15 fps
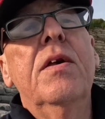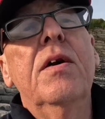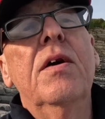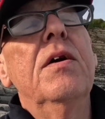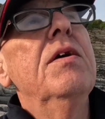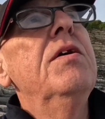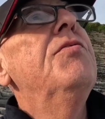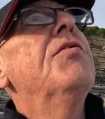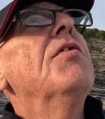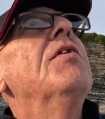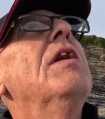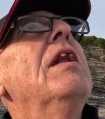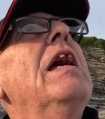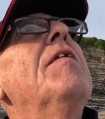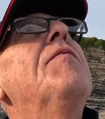guys on
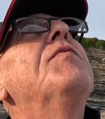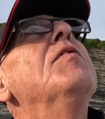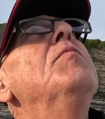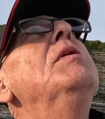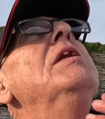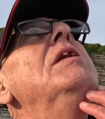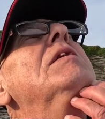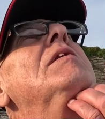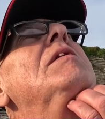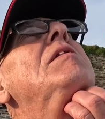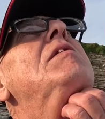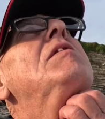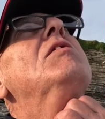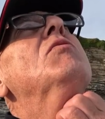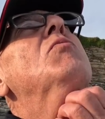the left of me,
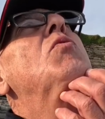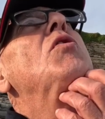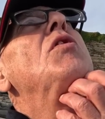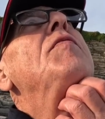one